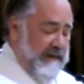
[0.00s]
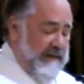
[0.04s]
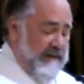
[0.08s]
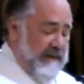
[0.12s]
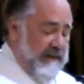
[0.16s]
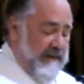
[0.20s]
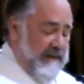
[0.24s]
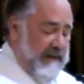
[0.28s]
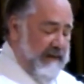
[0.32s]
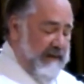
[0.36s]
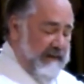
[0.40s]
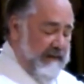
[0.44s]
and the
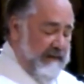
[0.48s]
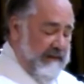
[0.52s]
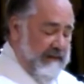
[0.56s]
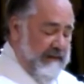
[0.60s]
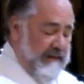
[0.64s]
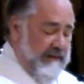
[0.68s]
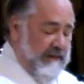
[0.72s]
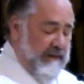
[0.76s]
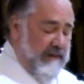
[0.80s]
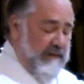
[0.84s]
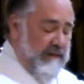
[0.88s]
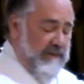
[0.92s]
light
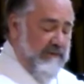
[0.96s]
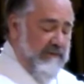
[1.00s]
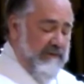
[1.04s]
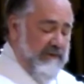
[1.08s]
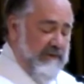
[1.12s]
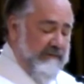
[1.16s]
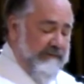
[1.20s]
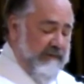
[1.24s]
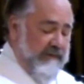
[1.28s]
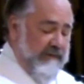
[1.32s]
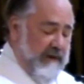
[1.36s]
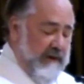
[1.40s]
and the
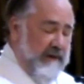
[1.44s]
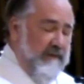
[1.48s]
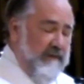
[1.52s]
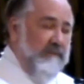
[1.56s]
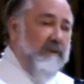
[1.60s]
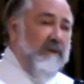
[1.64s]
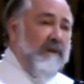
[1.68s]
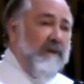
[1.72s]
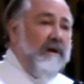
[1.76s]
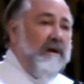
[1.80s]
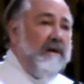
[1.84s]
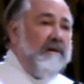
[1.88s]
glory of God
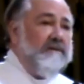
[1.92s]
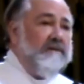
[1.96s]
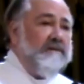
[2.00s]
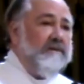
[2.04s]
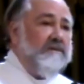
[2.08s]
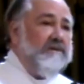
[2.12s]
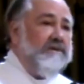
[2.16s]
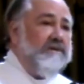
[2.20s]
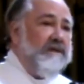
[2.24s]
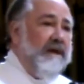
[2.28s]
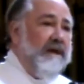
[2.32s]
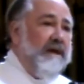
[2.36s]
will
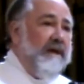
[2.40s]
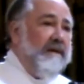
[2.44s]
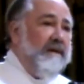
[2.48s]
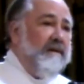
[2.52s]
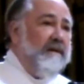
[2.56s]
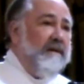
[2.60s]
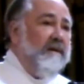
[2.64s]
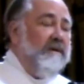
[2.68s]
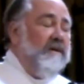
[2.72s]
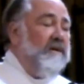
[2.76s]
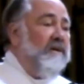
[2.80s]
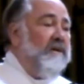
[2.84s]
also shine